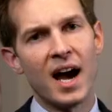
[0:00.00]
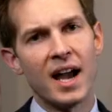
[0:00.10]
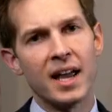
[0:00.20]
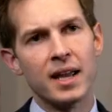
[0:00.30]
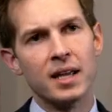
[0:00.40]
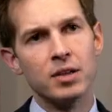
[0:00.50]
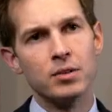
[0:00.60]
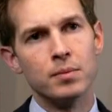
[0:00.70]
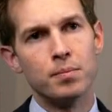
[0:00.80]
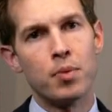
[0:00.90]
I
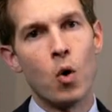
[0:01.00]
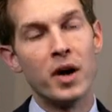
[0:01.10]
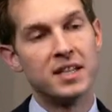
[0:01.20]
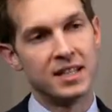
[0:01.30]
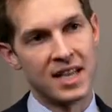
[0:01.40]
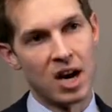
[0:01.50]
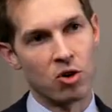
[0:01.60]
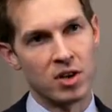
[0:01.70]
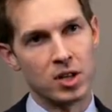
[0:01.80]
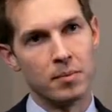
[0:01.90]
pointed the
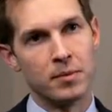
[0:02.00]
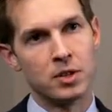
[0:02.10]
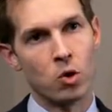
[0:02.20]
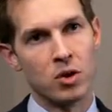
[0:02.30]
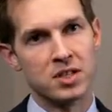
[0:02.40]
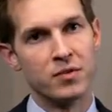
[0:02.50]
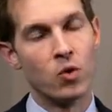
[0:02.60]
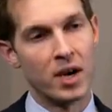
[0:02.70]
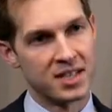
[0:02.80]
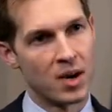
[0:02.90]
algorithm towards the
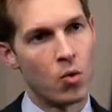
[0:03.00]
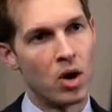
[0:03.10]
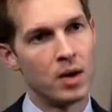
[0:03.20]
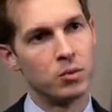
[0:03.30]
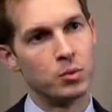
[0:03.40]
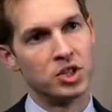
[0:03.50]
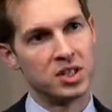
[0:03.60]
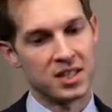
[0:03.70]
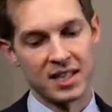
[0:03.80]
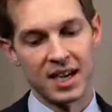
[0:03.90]
voice I want. But
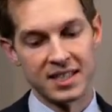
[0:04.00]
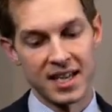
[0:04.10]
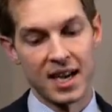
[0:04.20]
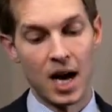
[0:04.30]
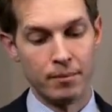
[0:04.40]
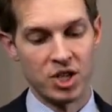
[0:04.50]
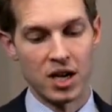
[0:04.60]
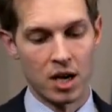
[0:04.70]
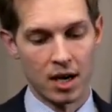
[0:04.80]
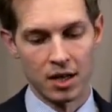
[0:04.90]
the time to
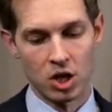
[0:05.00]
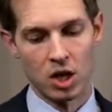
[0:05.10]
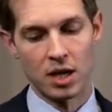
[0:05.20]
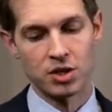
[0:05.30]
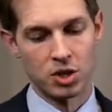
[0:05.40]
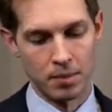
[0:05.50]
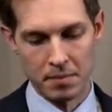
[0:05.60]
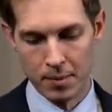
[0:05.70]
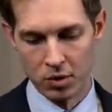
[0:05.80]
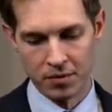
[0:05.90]
act is
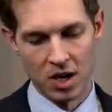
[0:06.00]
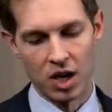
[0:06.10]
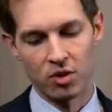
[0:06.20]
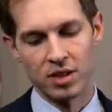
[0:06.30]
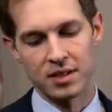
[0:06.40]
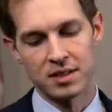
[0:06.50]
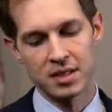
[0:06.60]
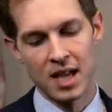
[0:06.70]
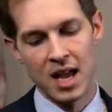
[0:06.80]
now, argues Rep. Jake